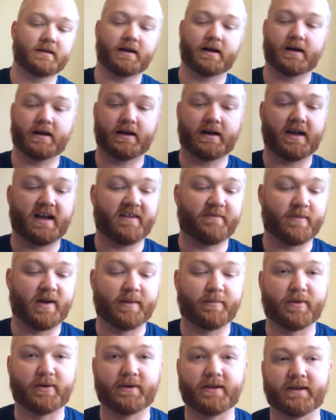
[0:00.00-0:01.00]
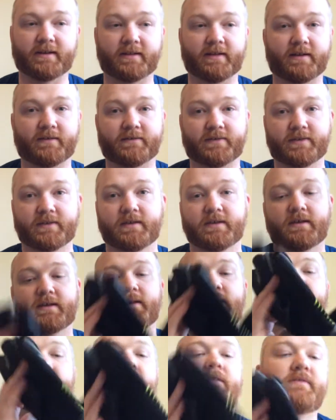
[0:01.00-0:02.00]
I have my boating gloves.
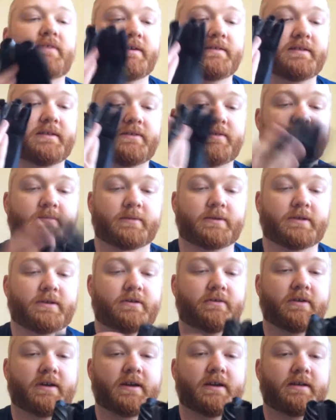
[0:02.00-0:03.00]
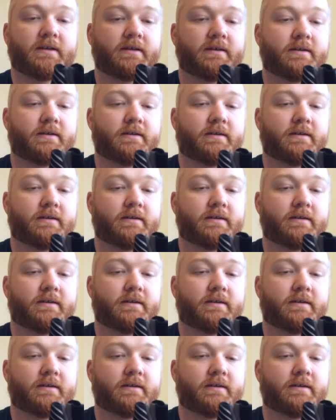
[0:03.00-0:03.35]
I find these are really great.